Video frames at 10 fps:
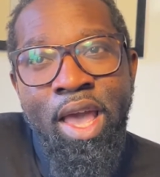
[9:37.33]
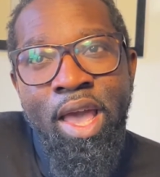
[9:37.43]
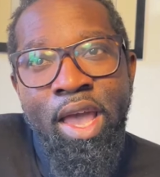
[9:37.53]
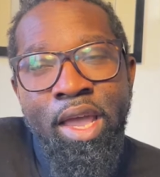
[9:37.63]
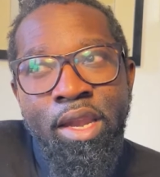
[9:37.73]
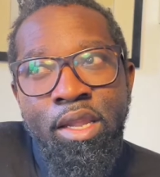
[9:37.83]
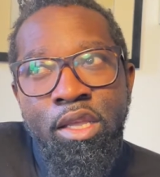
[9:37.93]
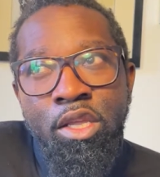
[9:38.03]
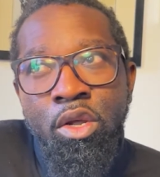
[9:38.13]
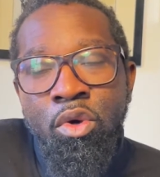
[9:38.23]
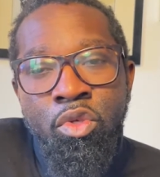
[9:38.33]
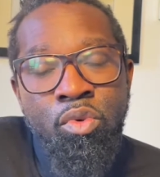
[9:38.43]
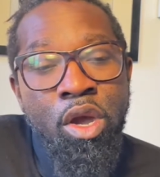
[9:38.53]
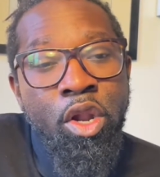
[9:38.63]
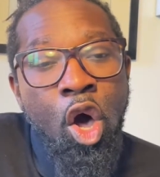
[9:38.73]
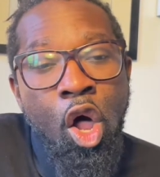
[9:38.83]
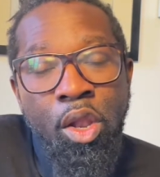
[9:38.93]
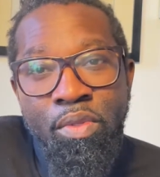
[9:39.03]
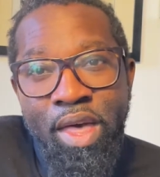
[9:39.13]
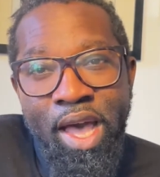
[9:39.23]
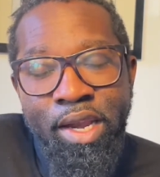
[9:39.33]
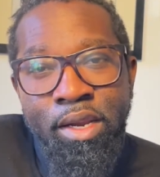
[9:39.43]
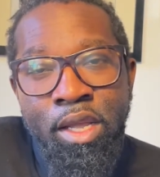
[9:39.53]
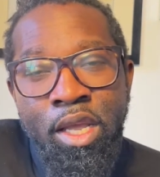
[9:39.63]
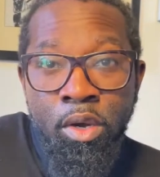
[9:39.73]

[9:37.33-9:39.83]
And, throughout all of that,